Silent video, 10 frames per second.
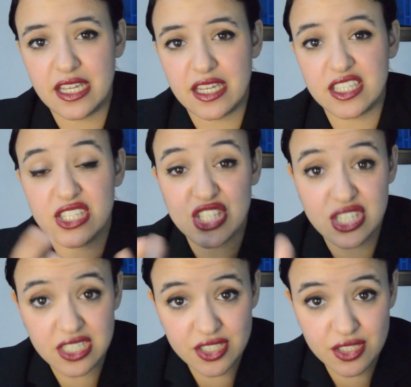
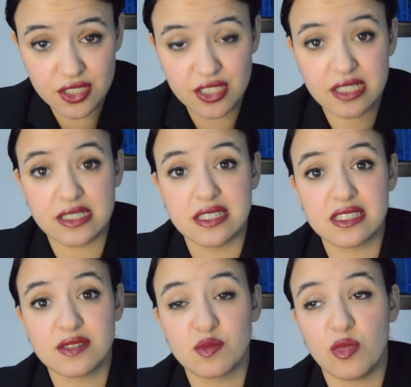easier,
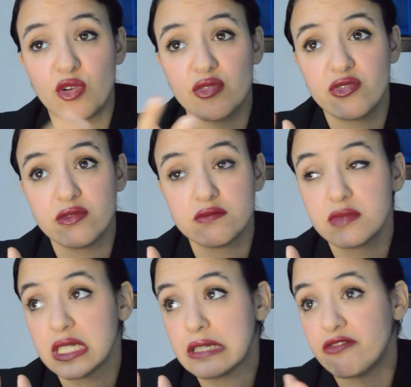is more
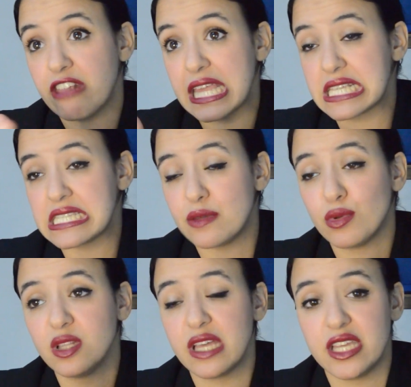
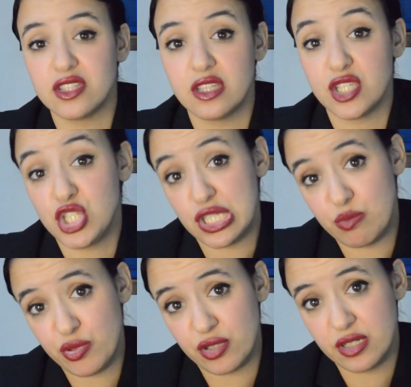flexible and
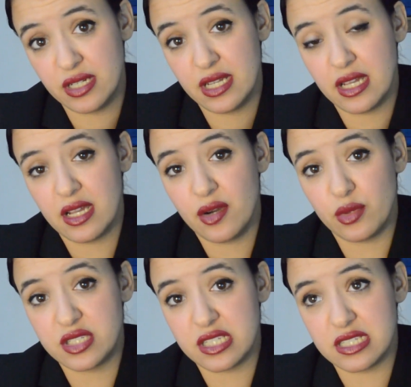cheaper,
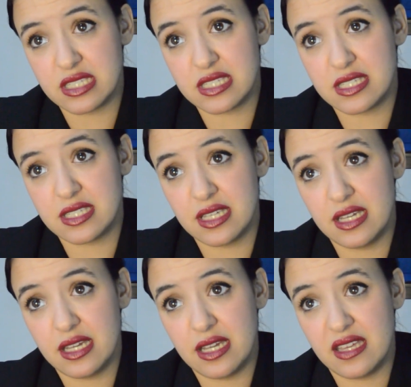which is
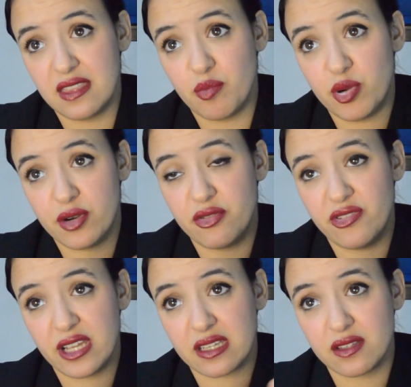the
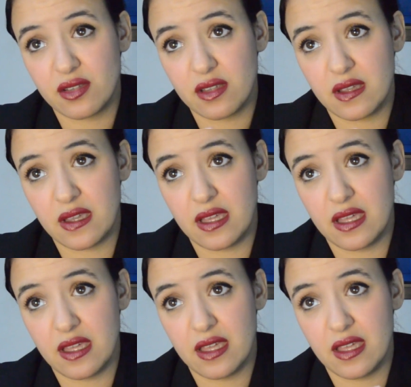perfect
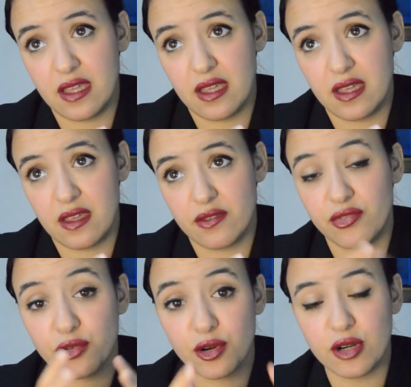
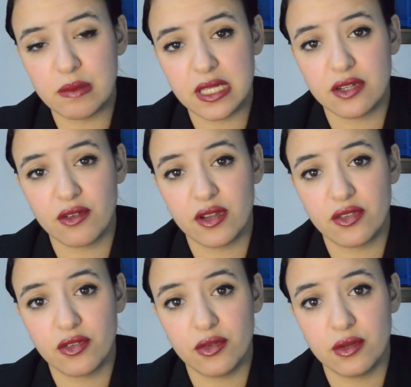form in order
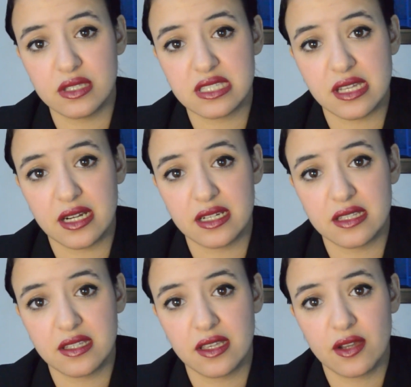to start
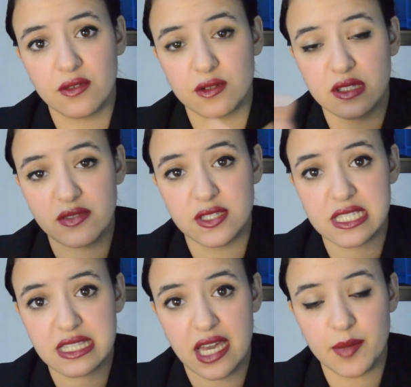for the
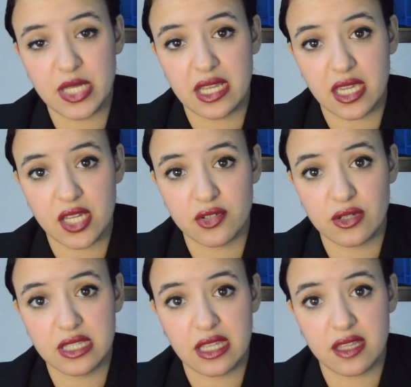first time in a
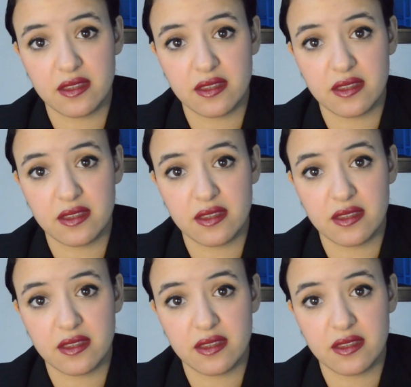country that